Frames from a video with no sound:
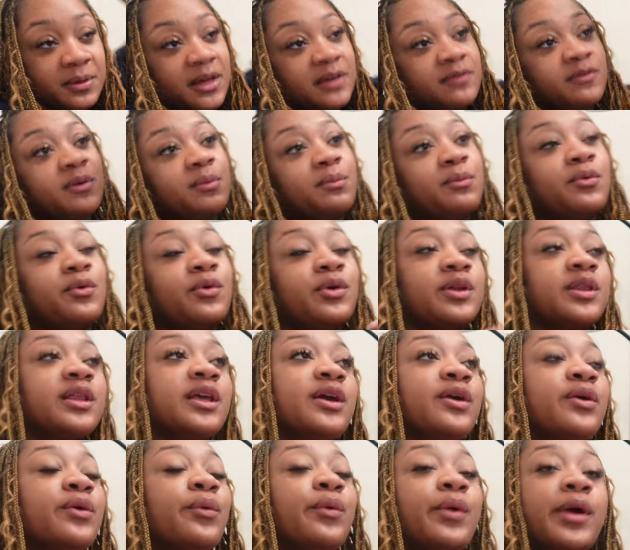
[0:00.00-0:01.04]
even more
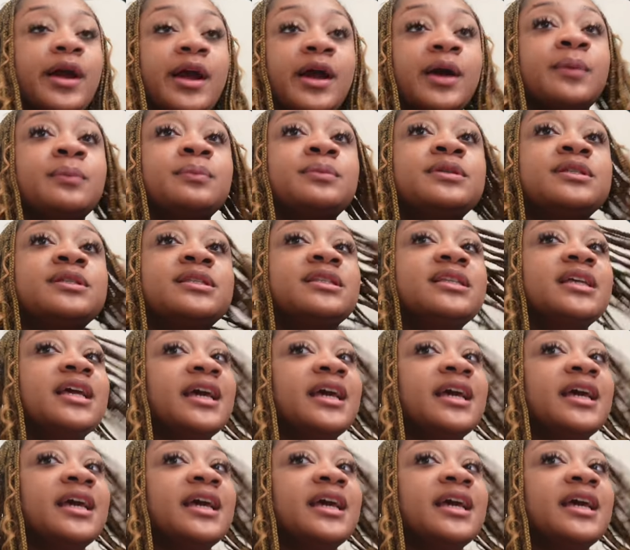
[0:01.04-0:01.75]
than cramps.